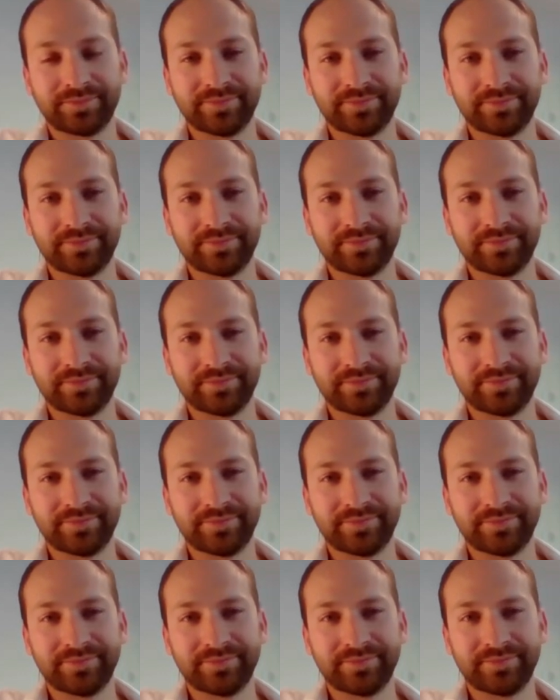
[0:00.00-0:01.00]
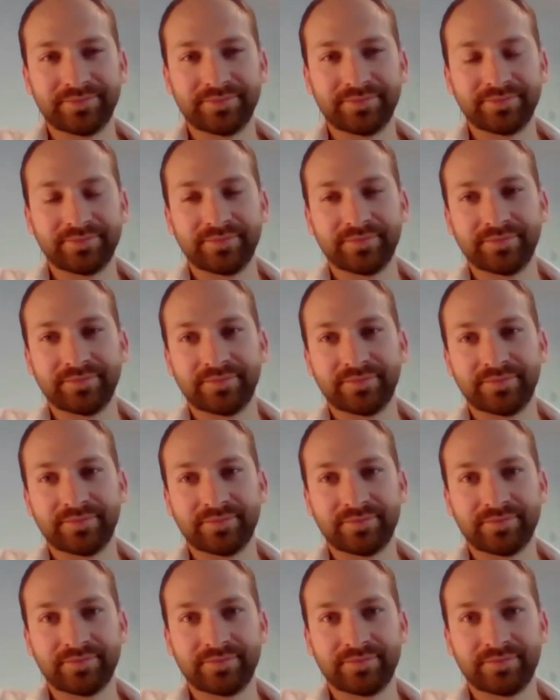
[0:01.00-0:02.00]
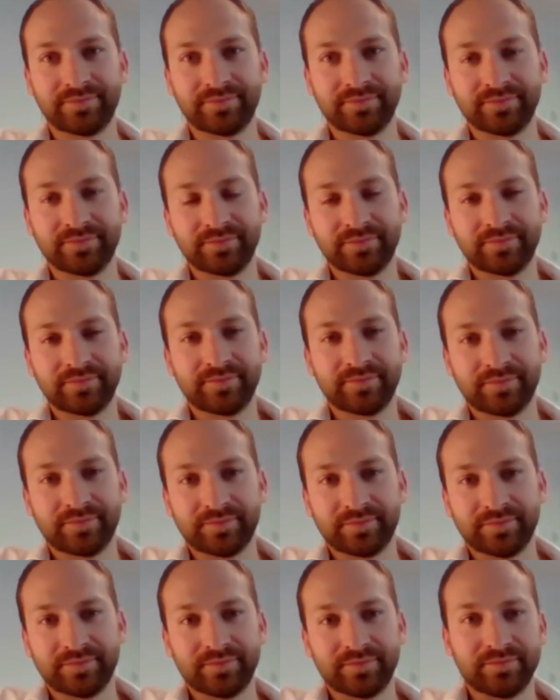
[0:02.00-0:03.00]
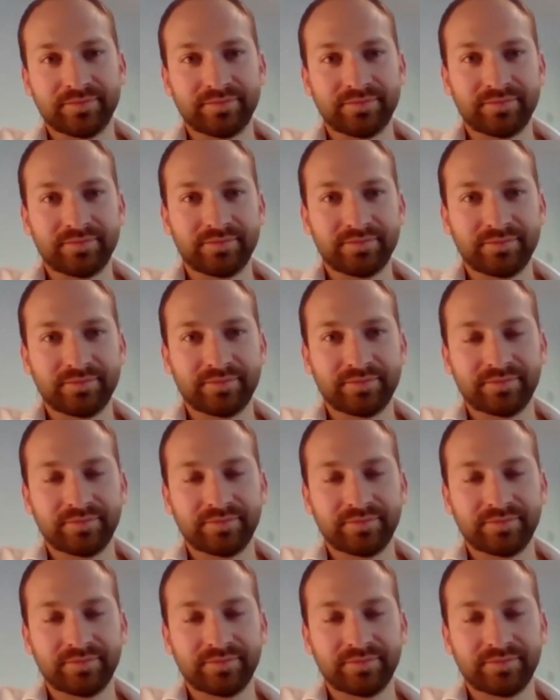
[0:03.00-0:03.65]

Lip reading: (silent)